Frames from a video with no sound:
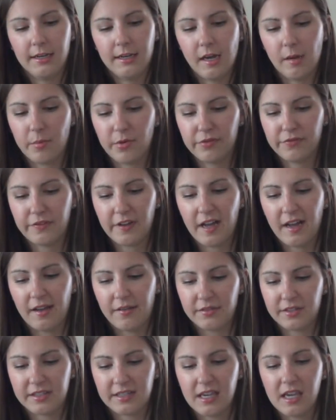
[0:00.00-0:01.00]
Number
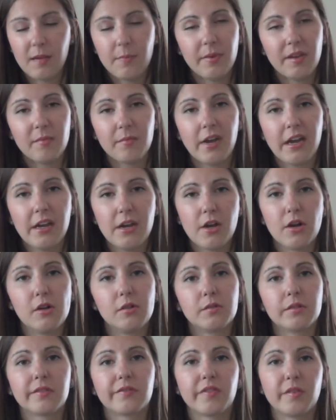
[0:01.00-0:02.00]
five is keeping my
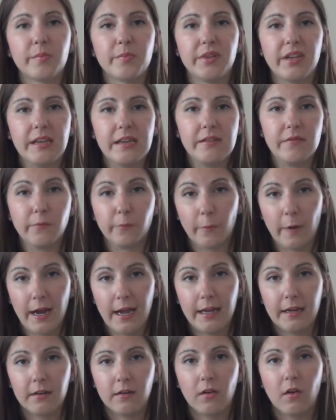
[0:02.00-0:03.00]
nose from being
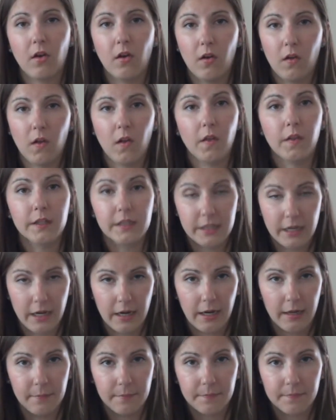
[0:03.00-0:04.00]
red all the
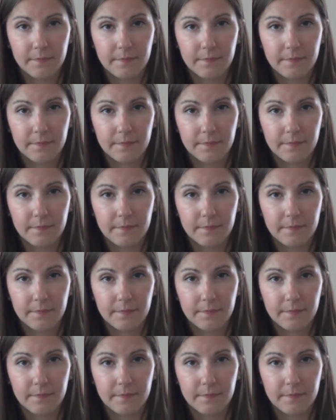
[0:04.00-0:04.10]
time.